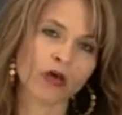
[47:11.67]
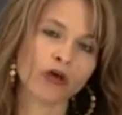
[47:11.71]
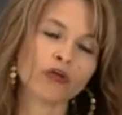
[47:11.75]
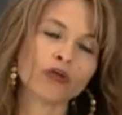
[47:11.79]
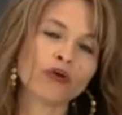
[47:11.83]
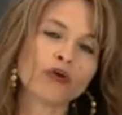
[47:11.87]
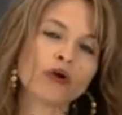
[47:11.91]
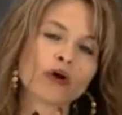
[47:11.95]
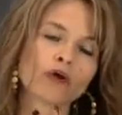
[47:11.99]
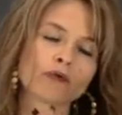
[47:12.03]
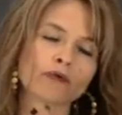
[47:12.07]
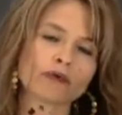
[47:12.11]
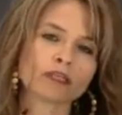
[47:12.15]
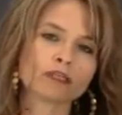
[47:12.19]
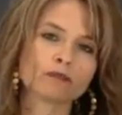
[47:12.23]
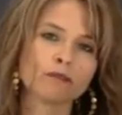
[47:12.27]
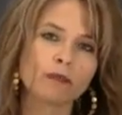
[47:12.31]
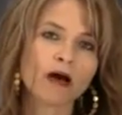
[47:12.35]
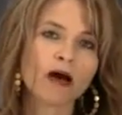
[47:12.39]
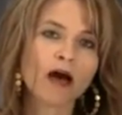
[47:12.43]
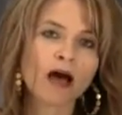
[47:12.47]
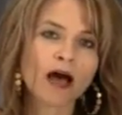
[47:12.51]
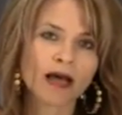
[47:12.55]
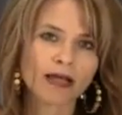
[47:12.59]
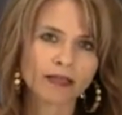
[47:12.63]
Your
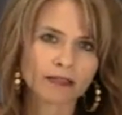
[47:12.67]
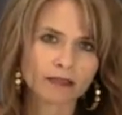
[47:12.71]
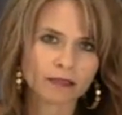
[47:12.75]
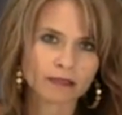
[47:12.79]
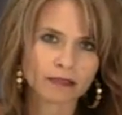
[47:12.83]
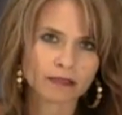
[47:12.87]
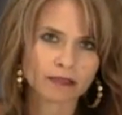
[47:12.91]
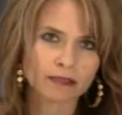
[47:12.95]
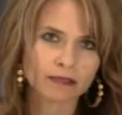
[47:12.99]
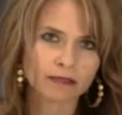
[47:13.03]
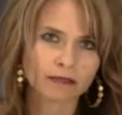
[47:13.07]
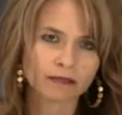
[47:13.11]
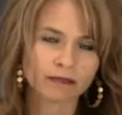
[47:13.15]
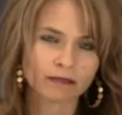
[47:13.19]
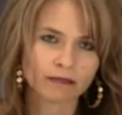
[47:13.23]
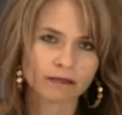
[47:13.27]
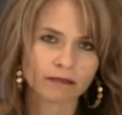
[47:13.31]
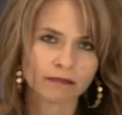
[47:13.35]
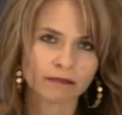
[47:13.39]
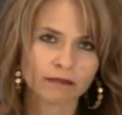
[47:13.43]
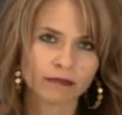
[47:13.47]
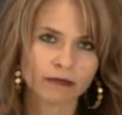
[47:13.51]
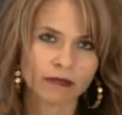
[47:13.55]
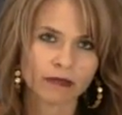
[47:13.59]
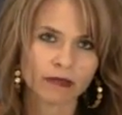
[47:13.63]
response
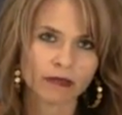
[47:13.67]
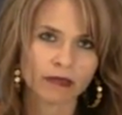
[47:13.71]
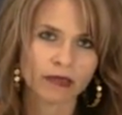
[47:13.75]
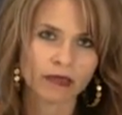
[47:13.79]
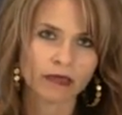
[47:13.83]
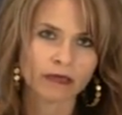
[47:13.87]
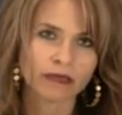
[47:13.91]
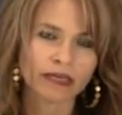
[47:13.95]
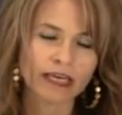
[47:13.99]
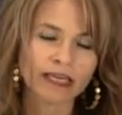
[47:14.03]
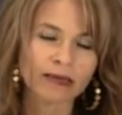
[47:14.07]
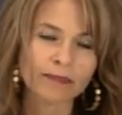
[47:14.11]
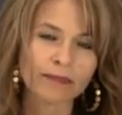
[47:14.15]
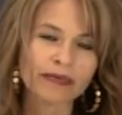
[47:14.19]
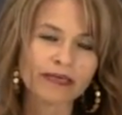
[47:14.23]
can